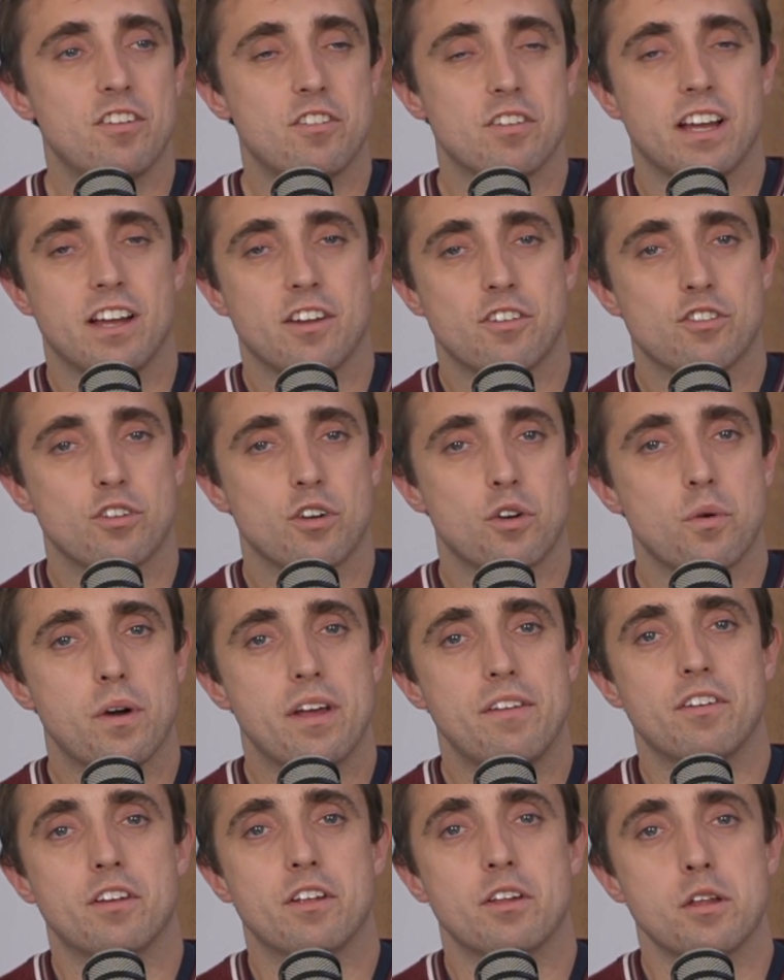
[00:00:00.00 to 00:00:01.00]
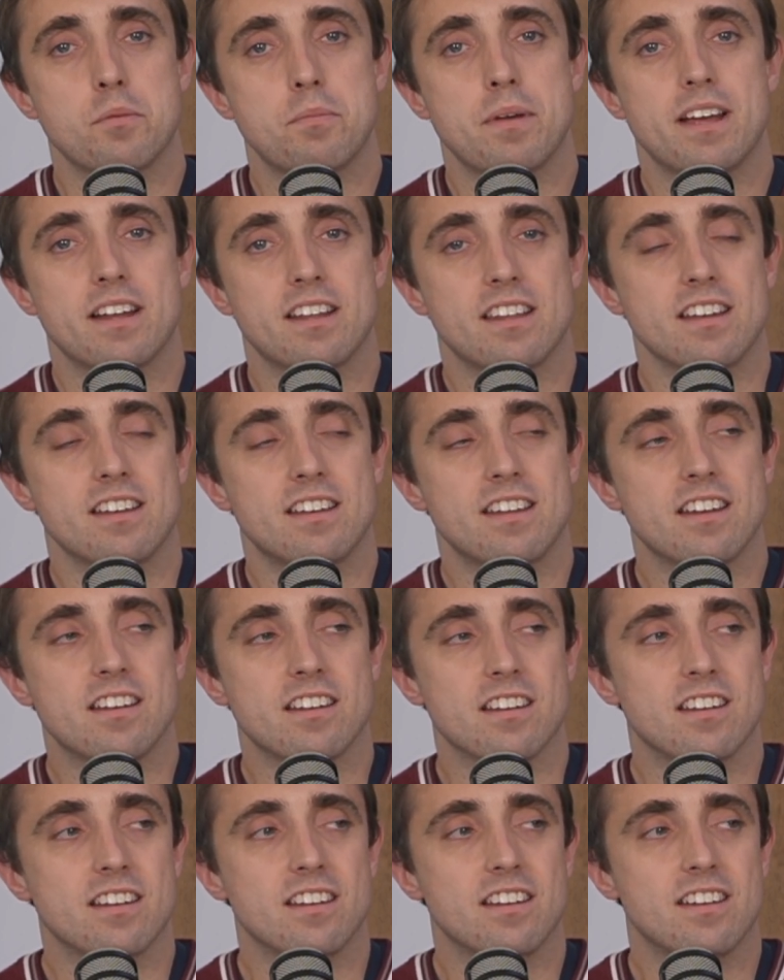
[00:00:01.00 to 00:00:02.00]
has shockwave and the pair that
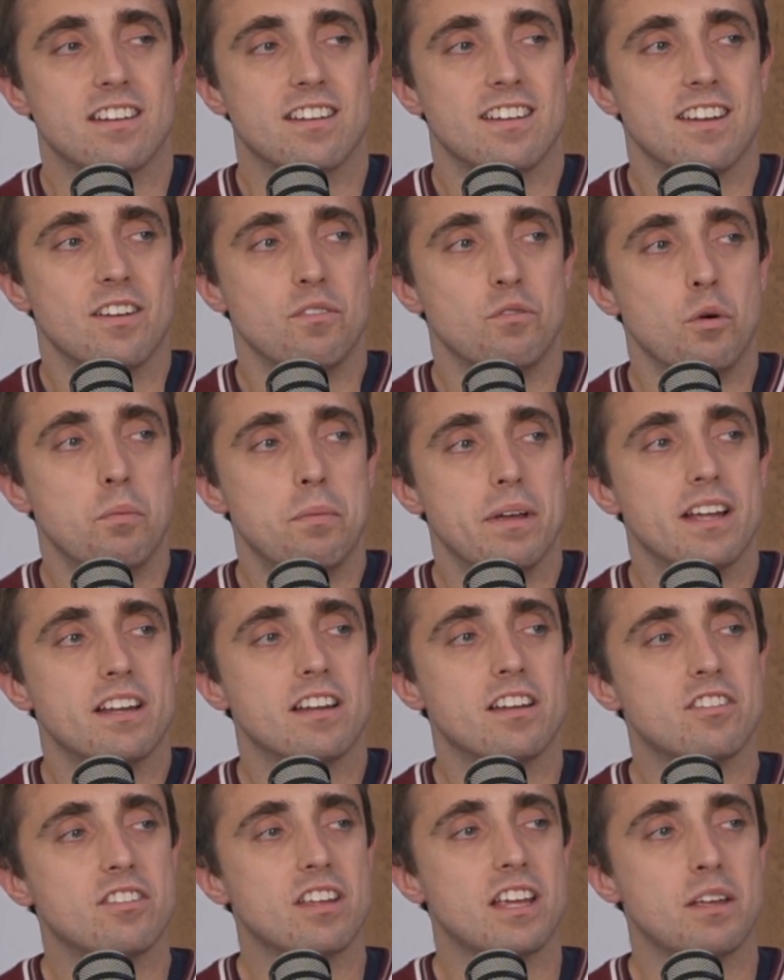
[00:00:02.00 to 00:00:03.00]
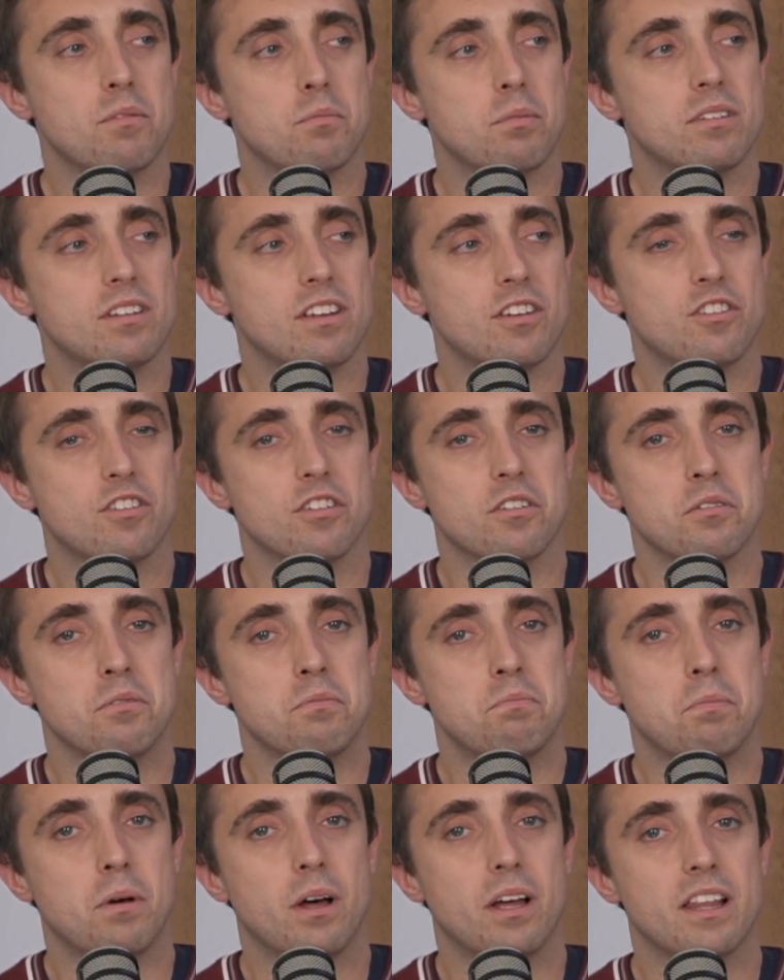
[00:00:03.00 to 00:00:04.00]
didn't will be in the same position.
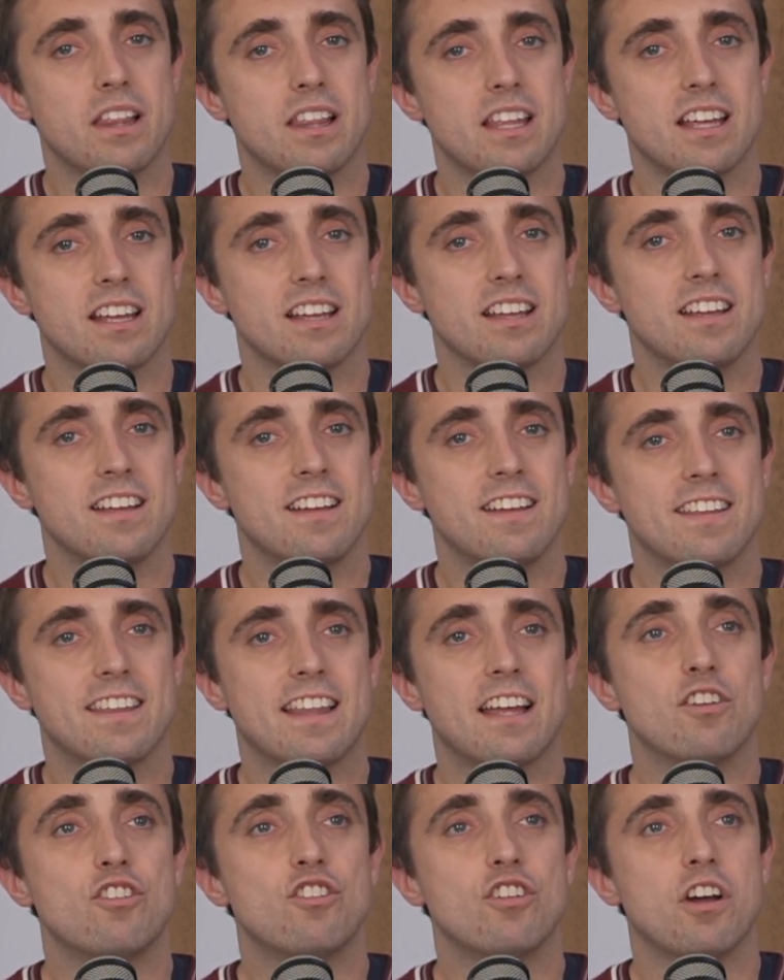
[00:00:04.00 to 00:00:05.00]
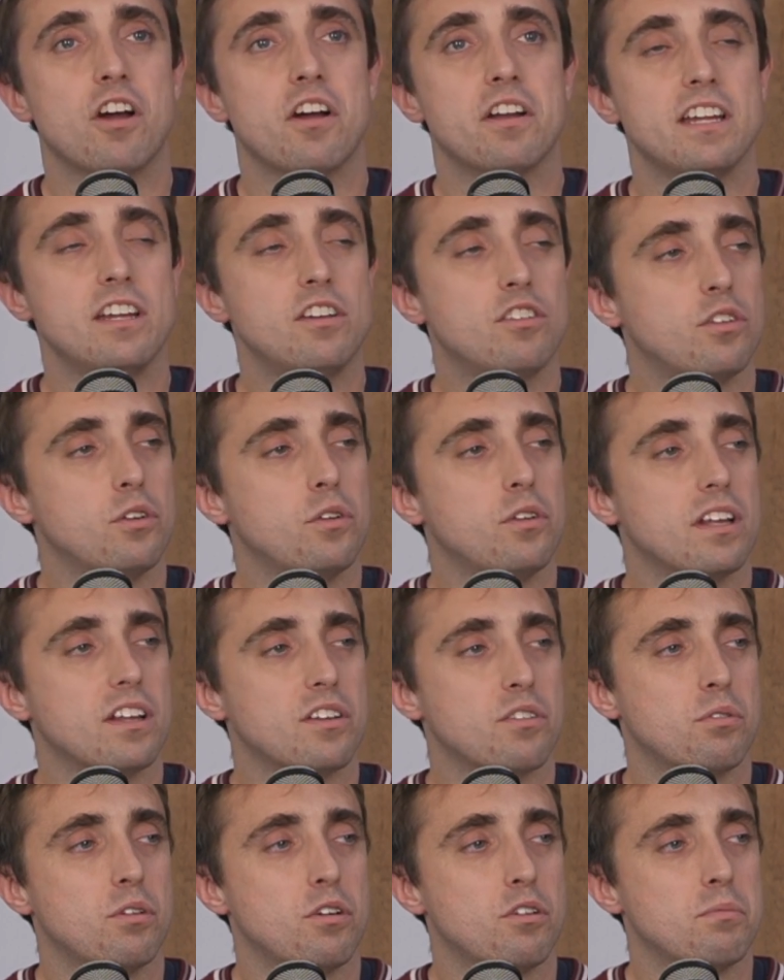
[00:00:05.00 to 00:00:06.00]
But I think that journey to
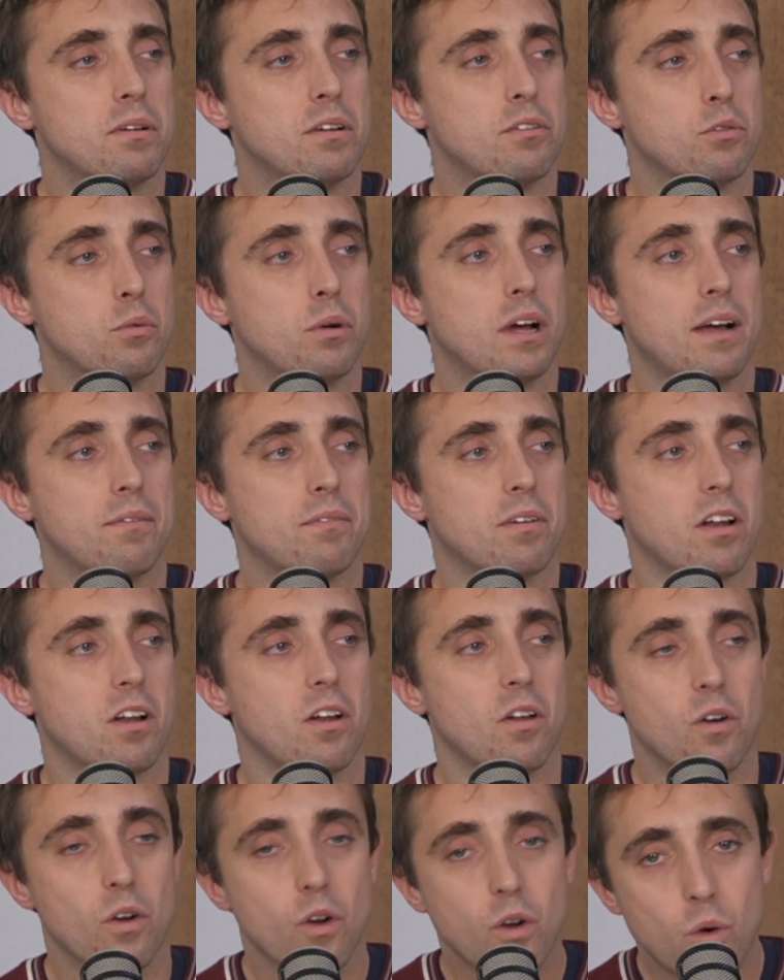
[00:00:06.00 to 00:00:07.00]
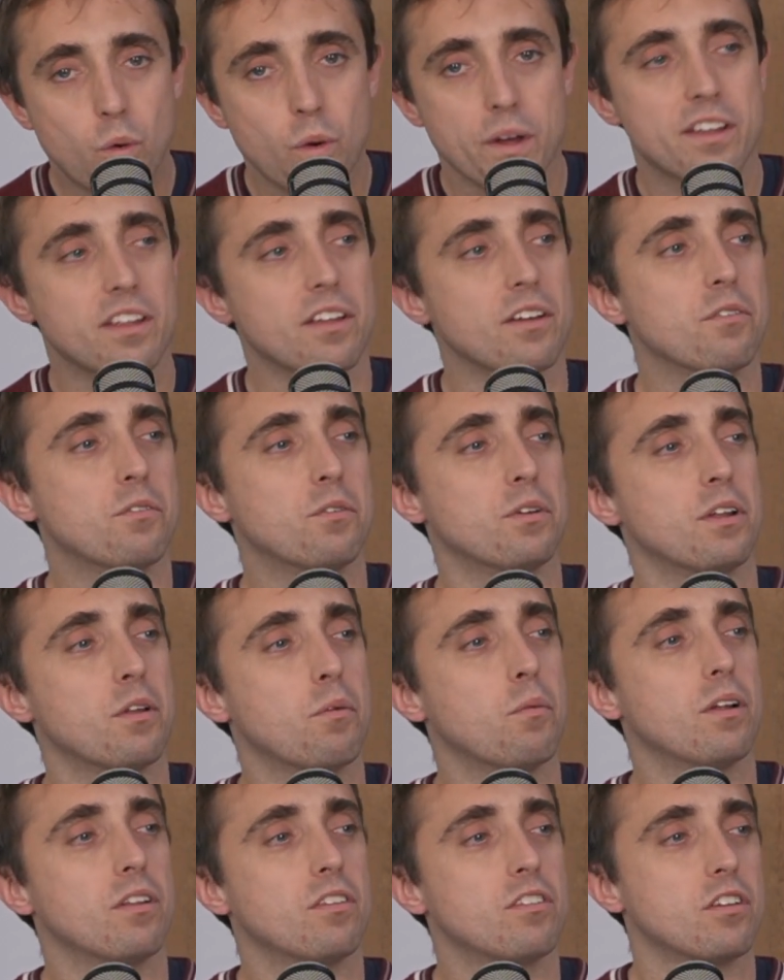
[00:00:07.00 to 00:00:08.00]
that 12 months will happen a lot quicker with the
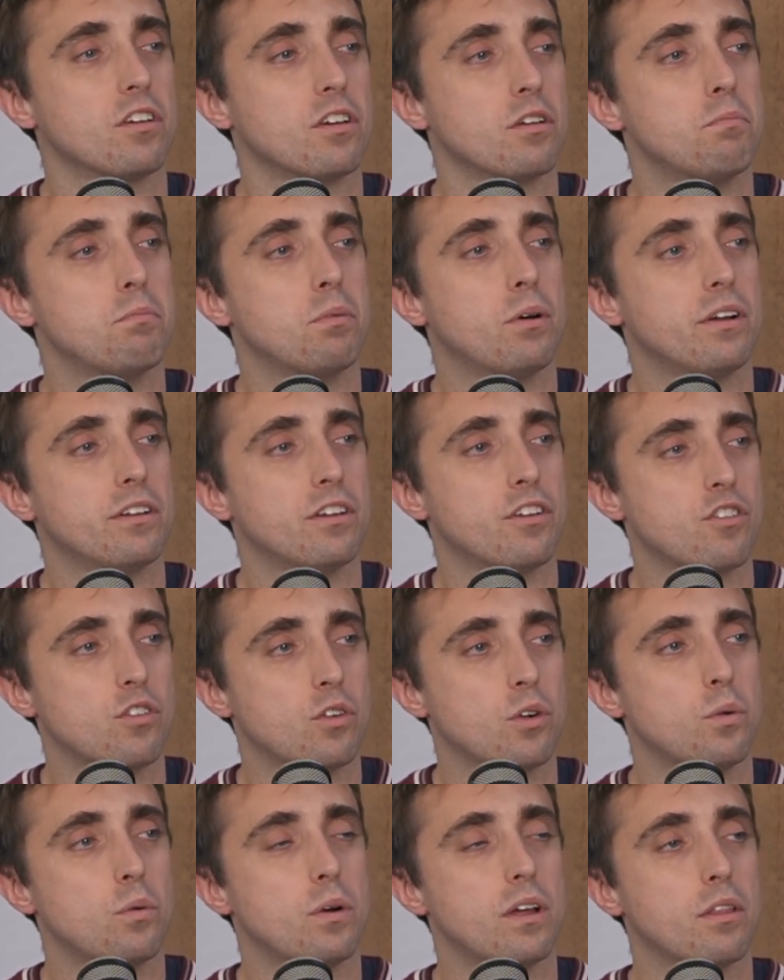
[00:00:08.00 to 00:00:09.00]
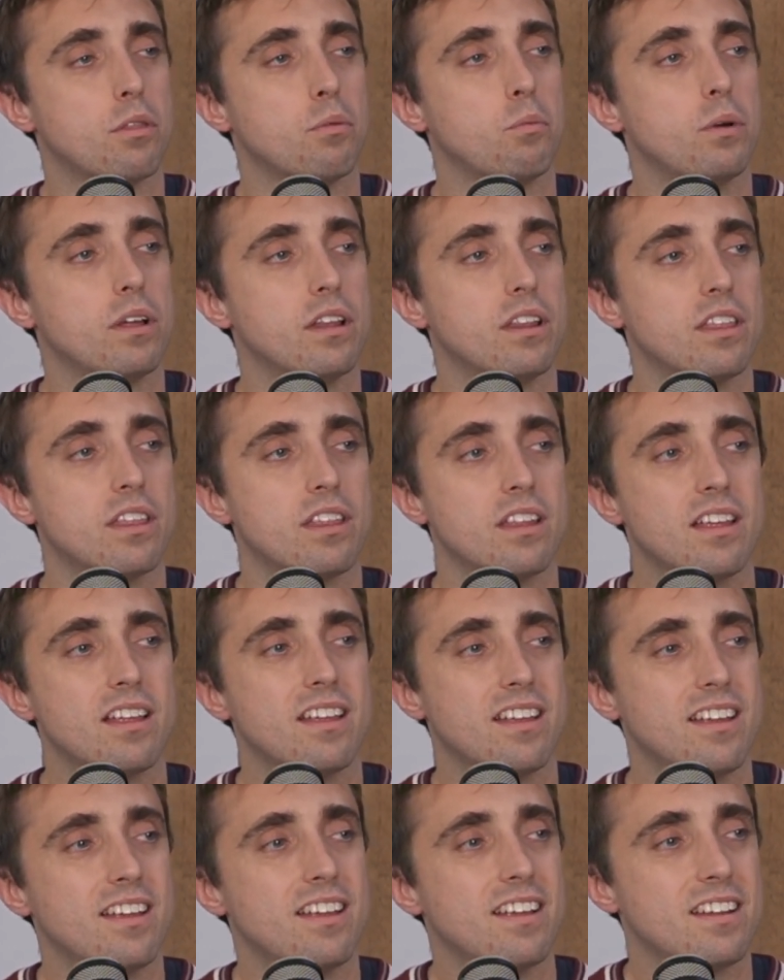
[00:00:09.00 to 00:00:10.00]
ones that combine the shockwave with
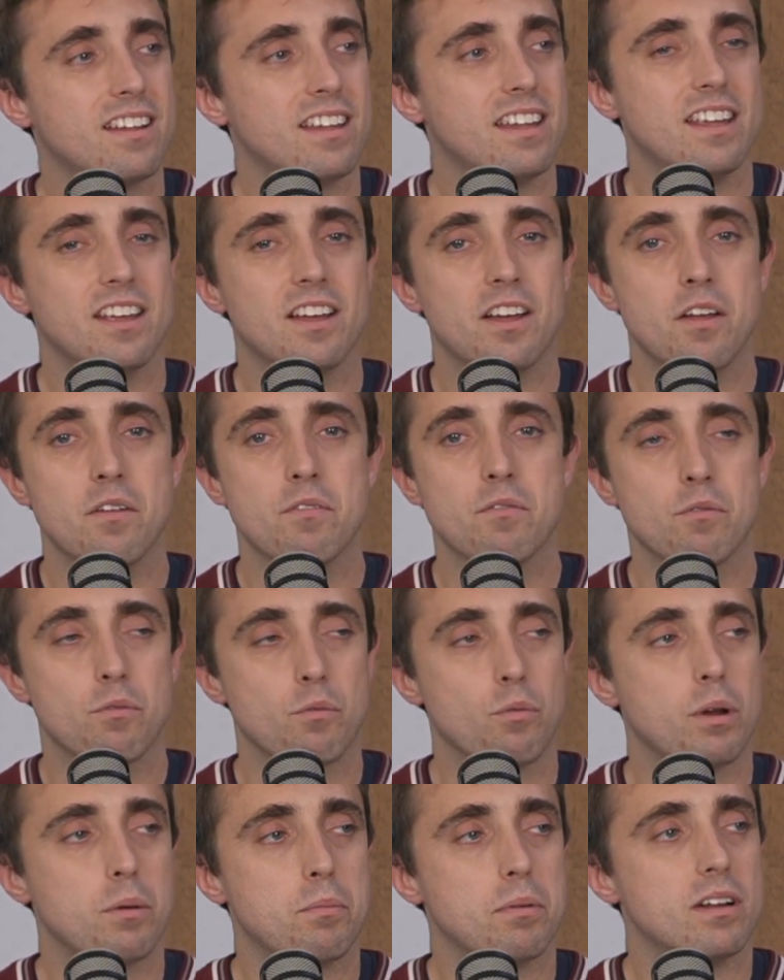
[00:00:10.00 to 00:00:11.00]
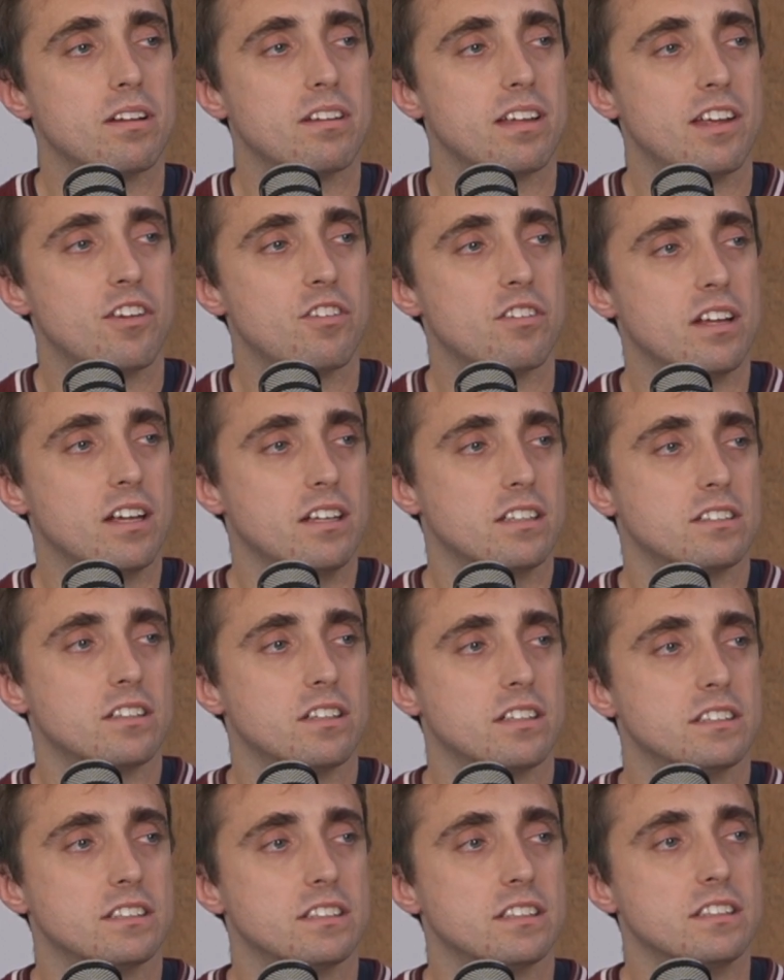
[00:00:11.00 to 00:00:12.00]
the rehabilitation
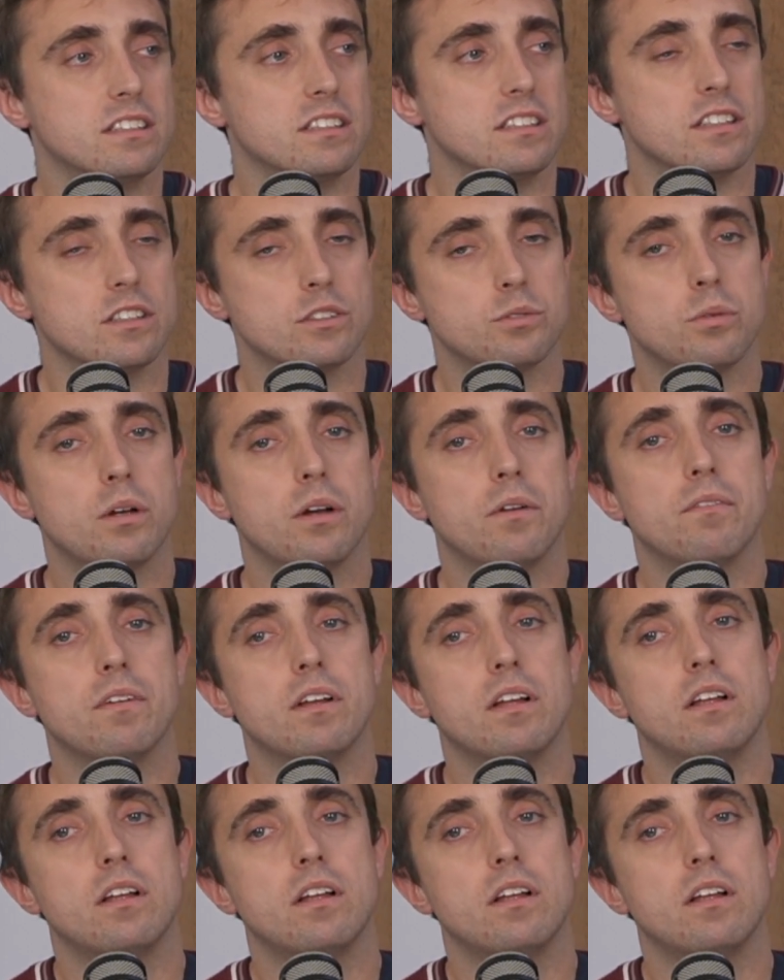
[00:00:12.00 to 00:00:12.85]
exercises as well.